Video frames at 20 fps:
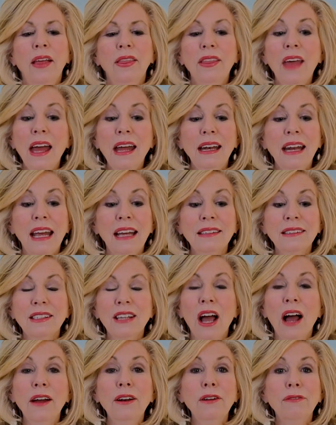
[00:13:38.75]
Then it's
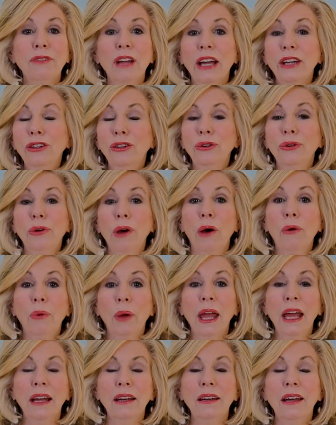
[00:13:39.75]
kind of like you go
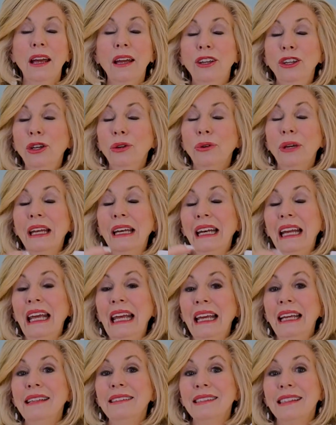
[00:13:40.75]
in, you can
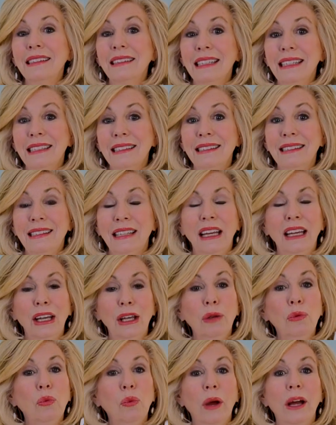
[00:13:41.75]
easily
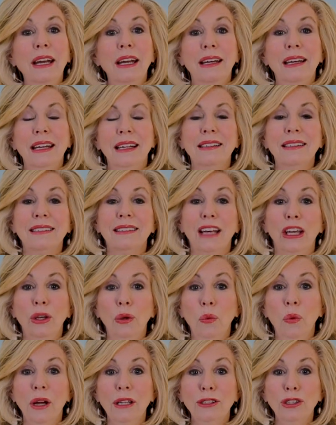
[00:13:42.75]
see what it is that
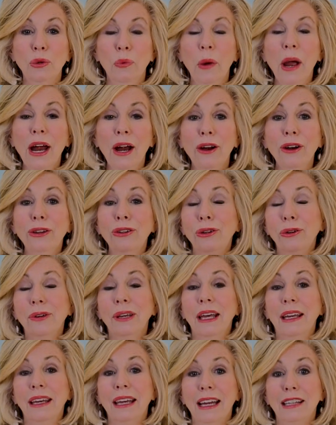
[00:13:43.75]
you want to wear. You
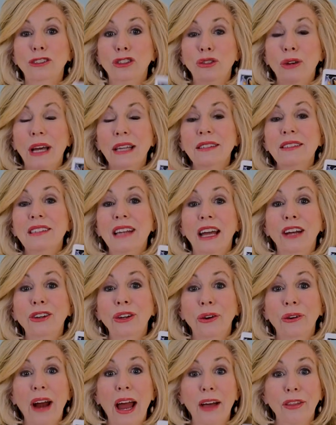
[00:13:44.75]
can get dressed
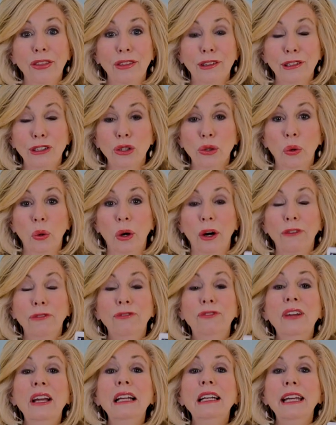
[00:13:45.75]
and you're out the
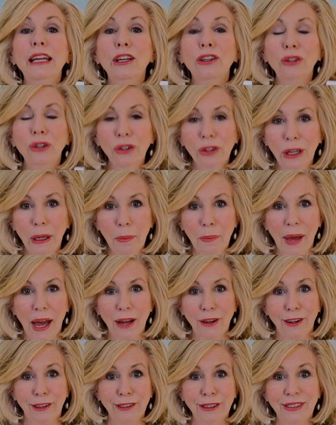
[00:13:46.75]
door feeling good
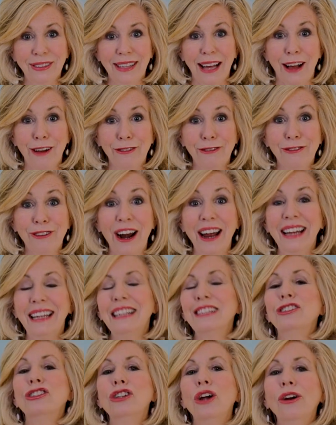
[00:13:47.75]
about yourself,
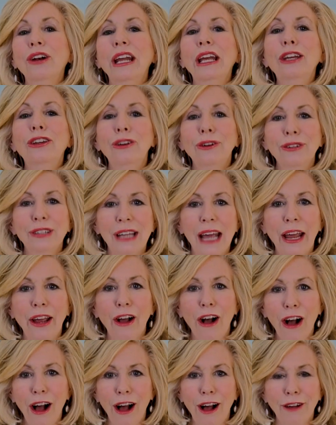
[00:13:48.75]
right? Starting your
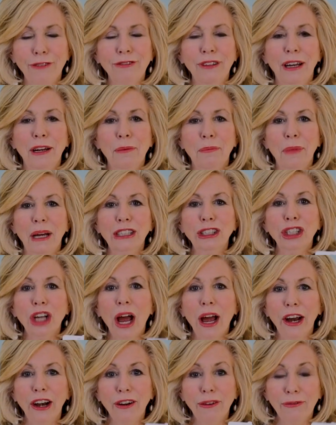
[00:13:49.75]
day off in a much
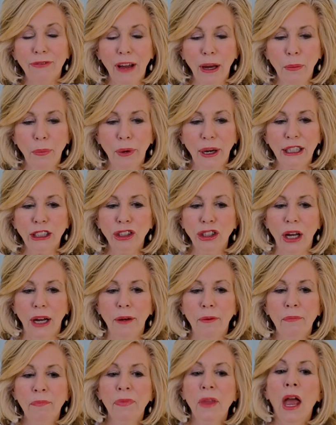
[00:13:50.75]
higher vibration.